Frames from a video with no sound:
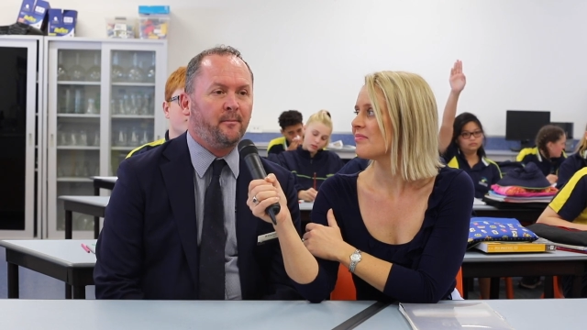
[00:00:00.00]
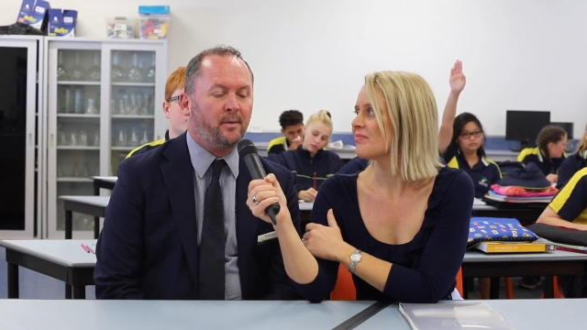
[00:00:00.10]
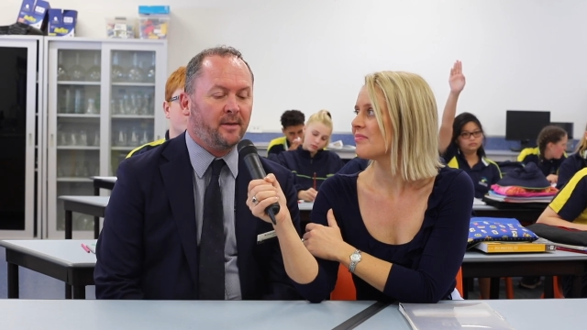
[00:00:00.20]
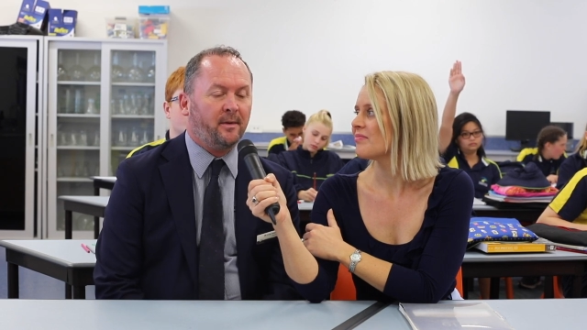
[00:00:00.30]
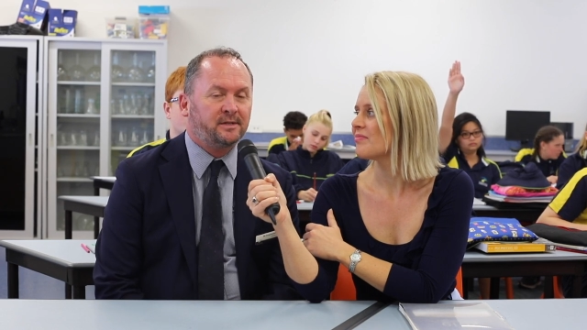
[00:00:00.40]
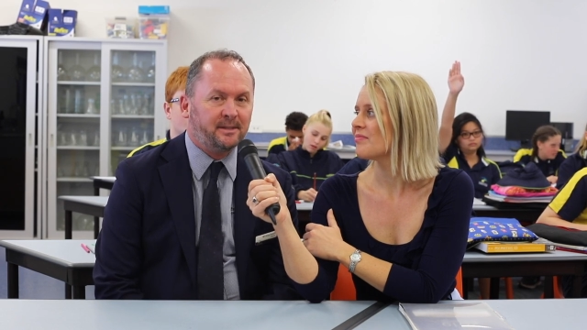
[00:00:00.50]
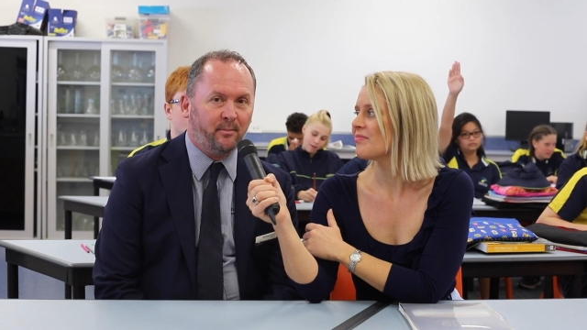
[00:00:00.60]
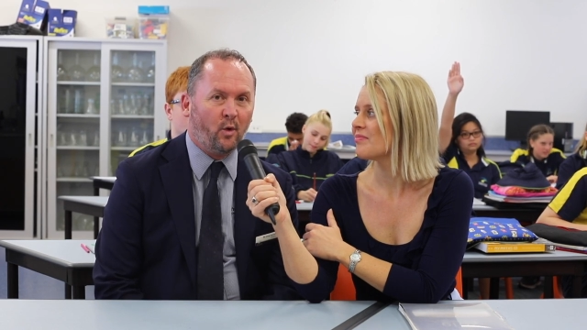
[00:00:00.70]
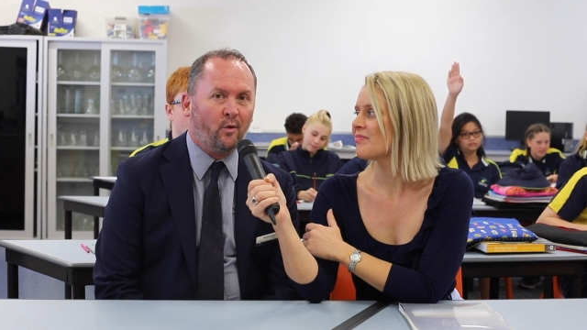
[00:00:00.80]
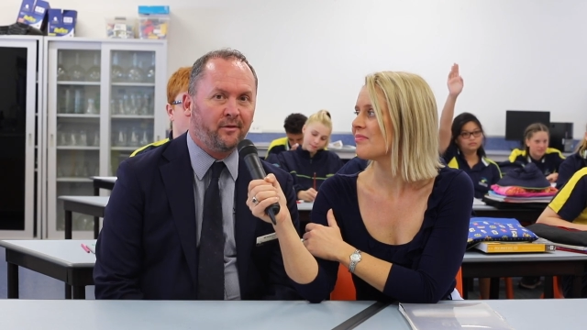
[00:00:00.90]
Speaker 1: But the most
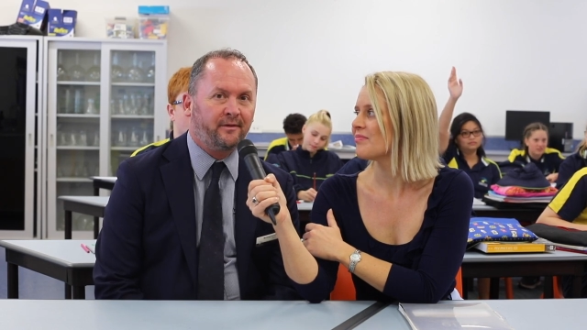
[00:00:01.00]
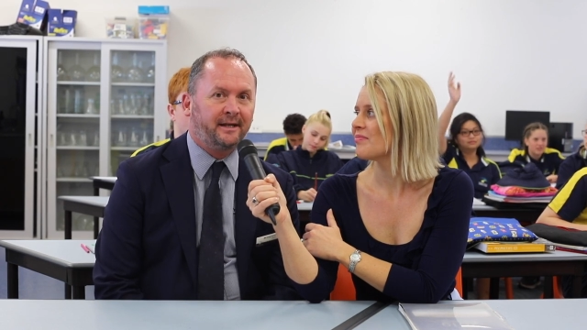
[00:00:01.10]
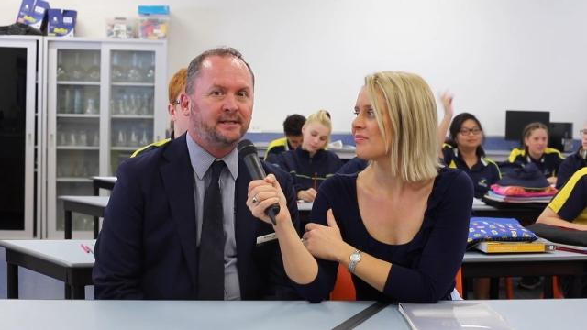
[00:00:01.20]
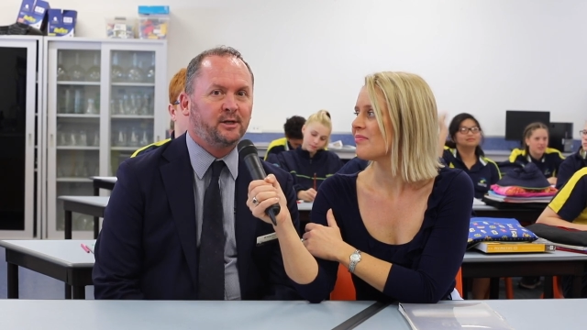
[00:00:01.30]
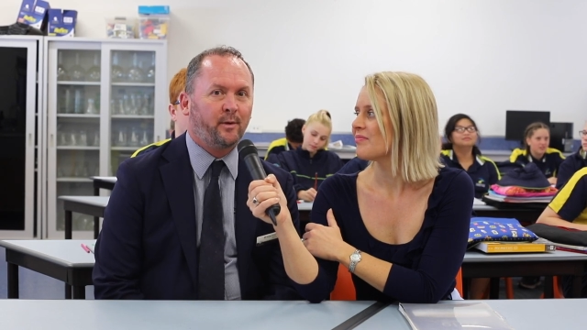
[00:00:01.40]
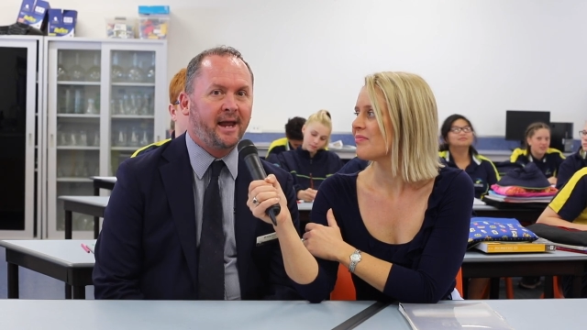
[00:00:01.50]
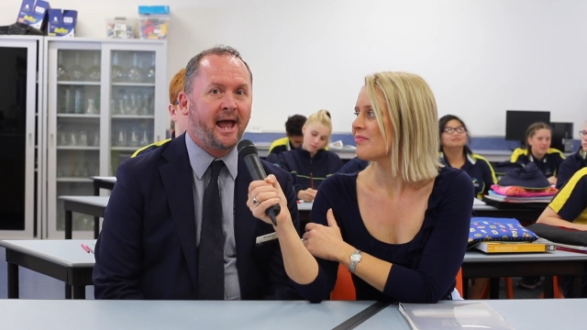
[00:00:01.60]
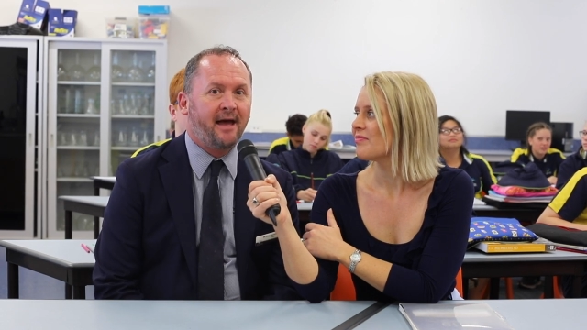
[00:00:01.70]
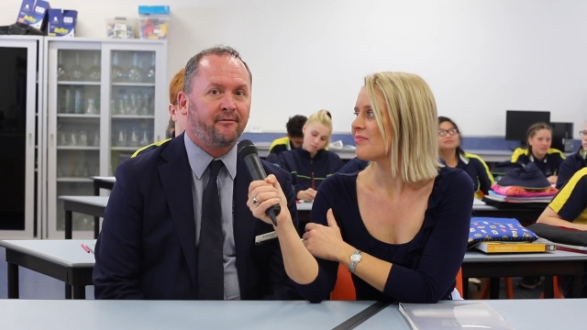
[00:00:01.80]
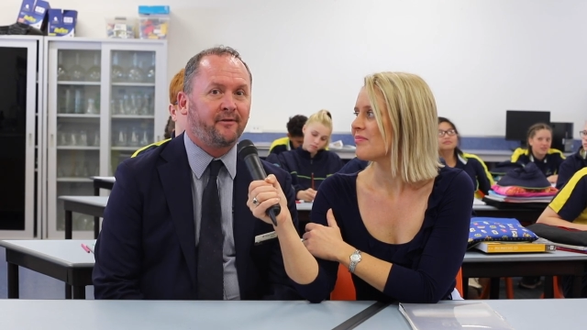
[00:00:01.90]
important thing is that we
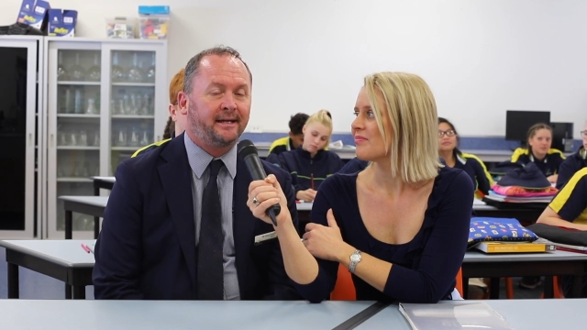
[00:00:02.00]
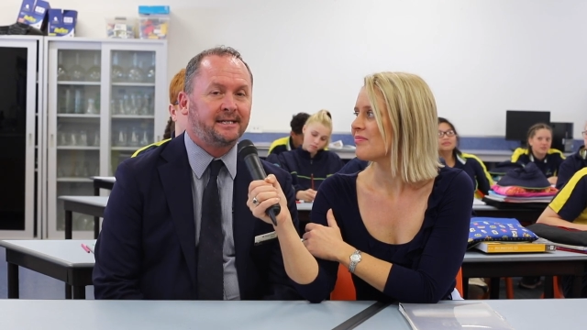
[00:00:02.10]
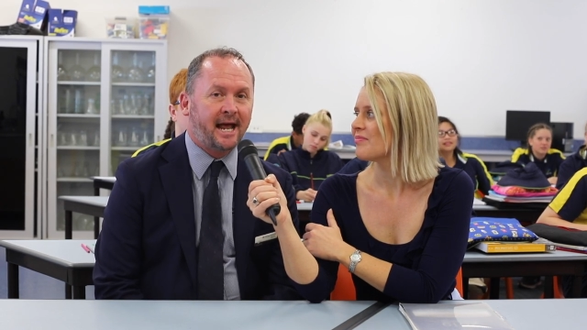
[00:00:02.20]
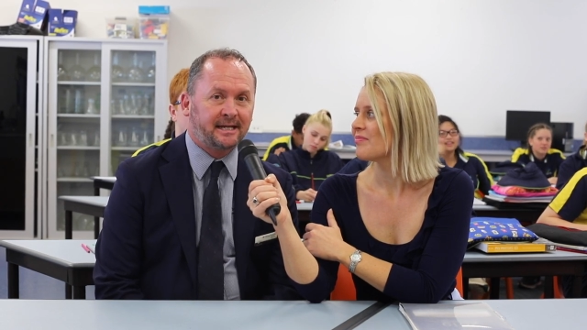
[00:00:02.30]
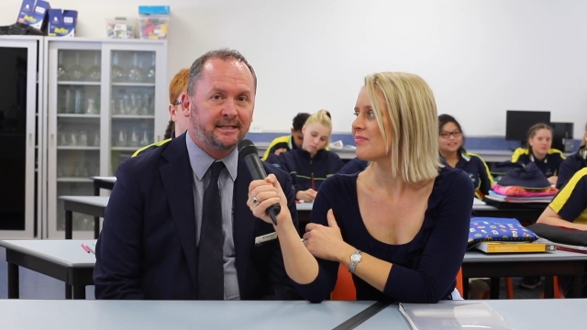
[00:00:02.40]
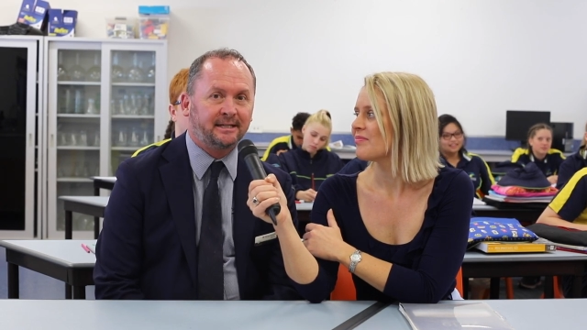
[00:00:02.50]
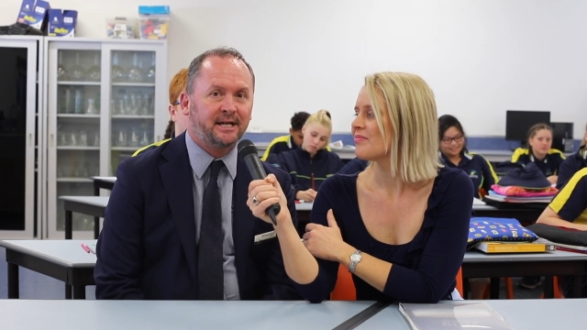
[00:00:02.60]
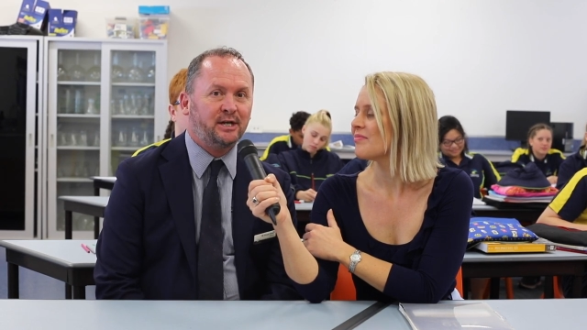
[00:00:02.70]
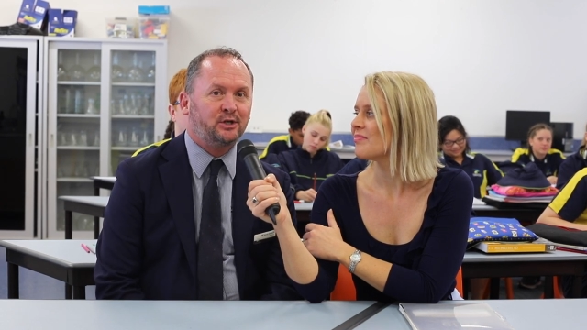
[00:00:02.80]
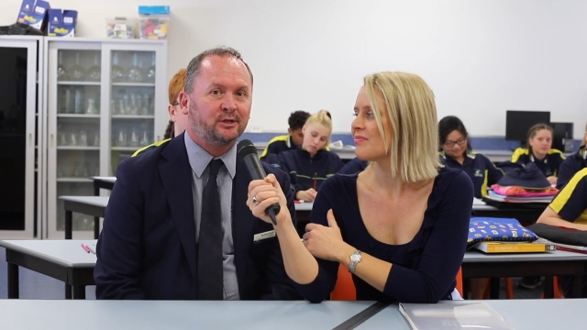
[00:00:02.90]
have fantastic
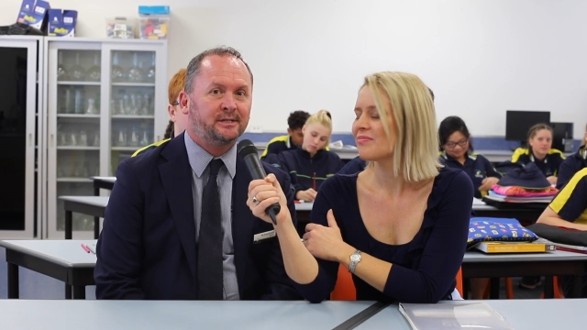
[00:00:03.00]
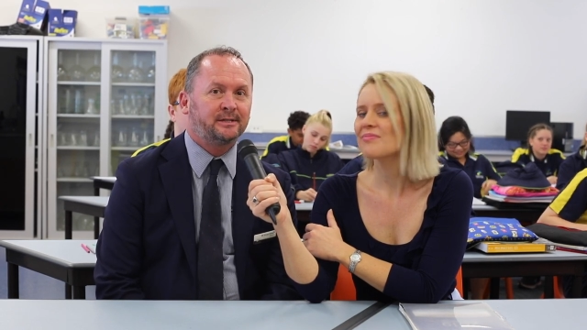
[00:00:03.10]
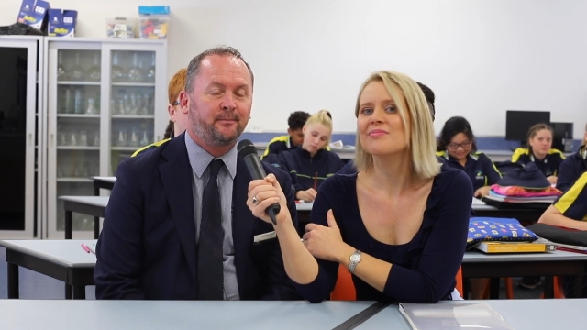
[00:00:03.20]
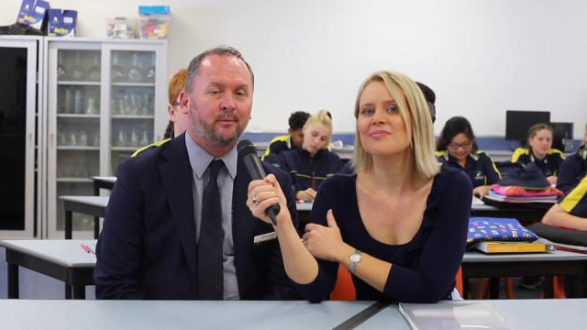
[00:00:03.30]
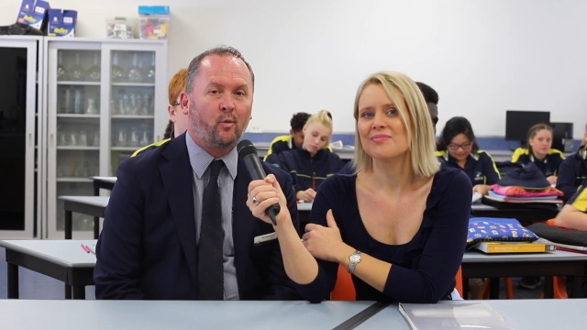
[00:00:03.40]
teachers,